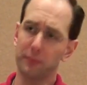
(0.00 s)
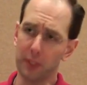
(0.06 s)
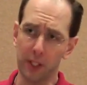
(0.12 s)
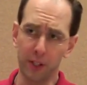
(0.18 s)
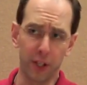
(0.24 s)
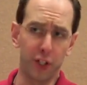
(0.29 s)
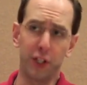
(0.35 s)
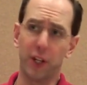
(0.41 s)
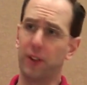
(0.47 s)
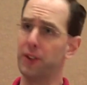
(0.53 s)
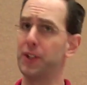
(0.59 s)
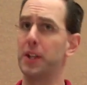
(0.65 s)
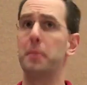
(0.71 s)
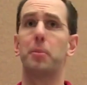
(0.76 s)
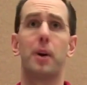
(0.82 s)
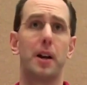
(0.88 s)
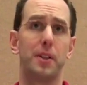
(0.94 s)
They share the
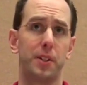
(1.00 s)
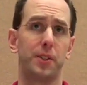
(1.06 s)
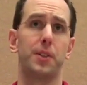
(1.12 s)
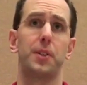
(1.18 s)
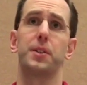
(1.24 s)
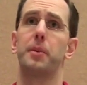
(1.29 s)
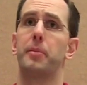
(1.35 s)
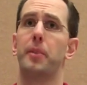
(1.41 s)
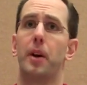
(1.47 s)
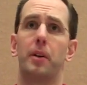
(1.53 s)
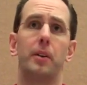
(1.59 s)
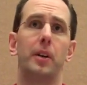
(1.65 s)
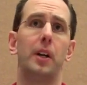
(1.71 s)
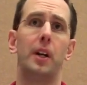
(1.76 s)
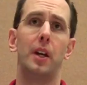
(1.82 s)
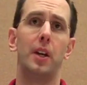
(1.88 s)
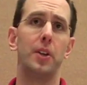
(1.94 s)
same project system though.
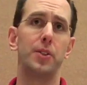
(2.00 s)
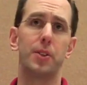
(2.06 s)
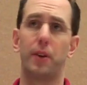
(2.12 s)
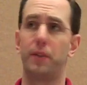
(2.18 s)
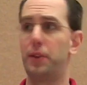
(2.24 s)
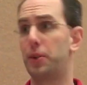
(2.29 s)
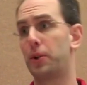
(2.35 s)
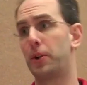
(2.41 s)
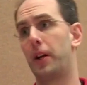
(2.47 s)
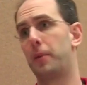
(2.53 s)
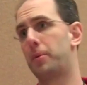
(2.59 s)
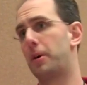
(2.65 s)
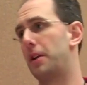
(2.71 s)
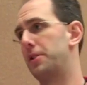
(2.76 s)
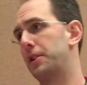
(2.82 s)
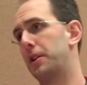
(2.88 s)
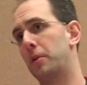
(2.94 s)
So if you create a
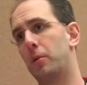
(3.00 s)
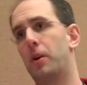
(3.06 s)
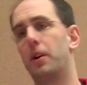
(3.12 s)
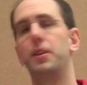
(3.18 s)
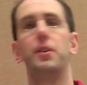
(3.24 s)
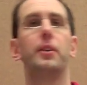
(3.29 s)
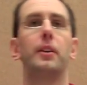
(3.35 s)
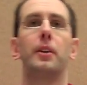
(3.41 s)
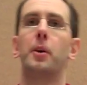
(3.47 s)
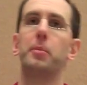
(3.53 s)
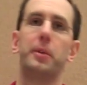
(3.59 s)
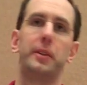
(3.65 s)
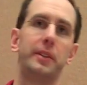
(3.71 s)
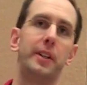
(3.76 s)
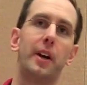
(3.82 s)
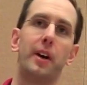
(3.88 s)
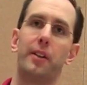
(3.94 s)
project in one, you can
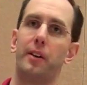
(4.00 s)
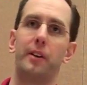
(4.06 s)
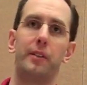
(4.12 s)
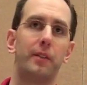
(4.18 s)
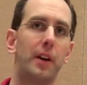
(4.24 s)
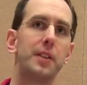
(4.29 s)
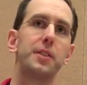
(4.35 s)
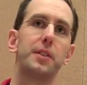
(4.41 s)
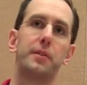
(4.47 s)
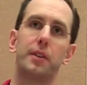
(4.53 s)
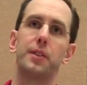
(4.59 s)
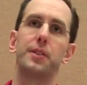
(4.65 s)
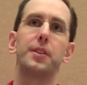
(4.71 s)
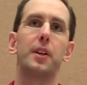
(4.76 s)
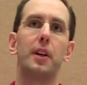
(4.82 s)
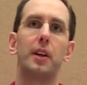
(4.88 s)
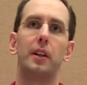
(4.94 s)
open the other, and vice
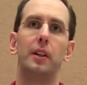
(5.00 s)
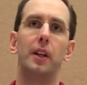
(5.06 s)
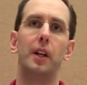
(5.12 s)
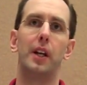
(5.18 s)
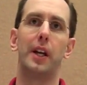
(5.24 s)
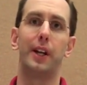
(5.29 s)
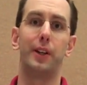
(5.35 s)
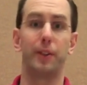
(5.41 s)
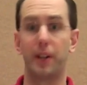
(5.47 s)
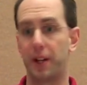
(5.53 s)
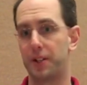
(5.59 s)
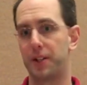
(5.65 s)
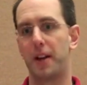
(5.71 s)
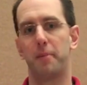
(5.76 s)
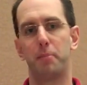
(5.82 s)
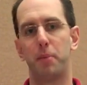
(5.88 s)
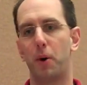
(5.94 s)
versa, and you can
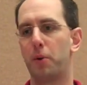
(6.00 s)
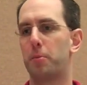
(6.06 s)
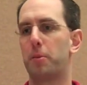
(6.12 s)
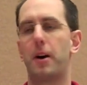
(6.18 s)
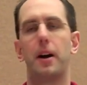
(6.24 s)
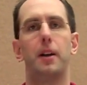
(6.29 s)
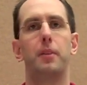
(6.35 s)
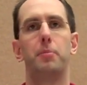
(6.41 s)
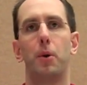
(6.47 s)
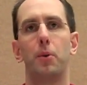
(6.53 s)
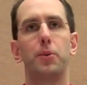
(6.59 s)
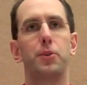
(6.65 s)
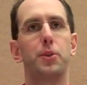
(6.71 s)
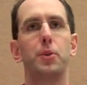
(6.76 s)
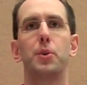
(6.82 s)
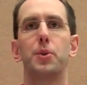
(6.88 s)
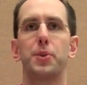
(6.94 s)
actually have
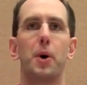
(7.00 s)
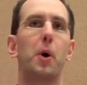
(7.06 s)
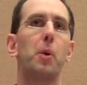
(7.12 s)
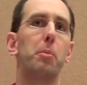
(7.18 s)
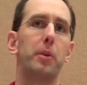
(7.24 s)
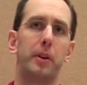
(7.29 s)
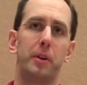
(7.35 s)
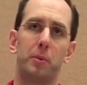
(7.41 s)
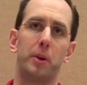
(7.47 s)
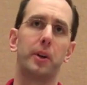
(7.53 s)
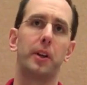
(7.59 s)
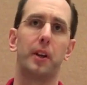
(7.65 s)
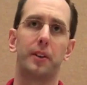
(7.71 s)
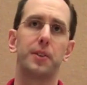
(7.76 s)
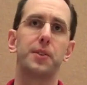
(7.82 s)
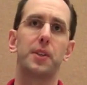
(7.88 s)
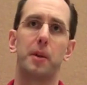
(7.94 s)
both tools open and working
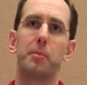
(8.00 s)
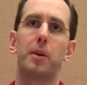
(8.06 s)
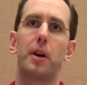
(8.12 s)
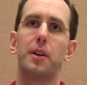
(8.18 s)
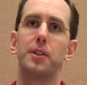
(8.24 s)
in the same project.